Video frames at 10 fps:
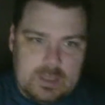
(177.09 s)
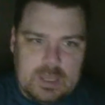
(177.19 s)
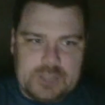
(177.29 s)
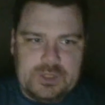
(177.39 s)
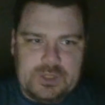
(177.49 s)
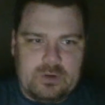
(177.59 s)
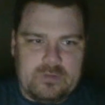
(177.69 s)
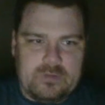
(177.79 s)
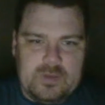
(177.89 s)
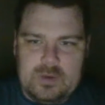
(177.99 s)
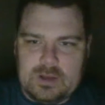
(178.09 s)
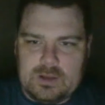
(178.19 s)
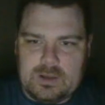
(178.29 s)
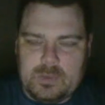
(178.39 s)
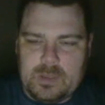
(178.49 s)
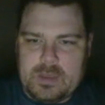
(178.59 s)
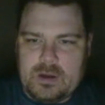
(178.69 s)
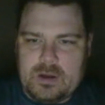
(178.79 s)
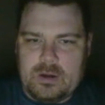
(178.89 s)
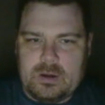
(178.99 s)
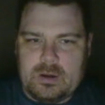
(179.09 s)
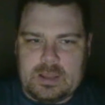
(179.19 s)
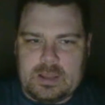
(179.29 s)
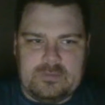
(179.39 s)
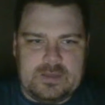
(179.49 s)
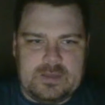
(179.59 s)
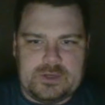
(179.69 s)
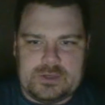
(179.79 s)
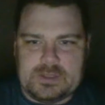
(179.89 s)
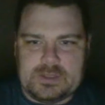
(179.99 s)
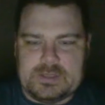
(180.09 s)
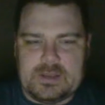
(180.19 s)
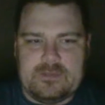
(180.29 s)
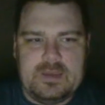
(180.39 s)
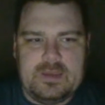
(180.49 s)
I should have reviewed it a little bit better, like the features and stuff.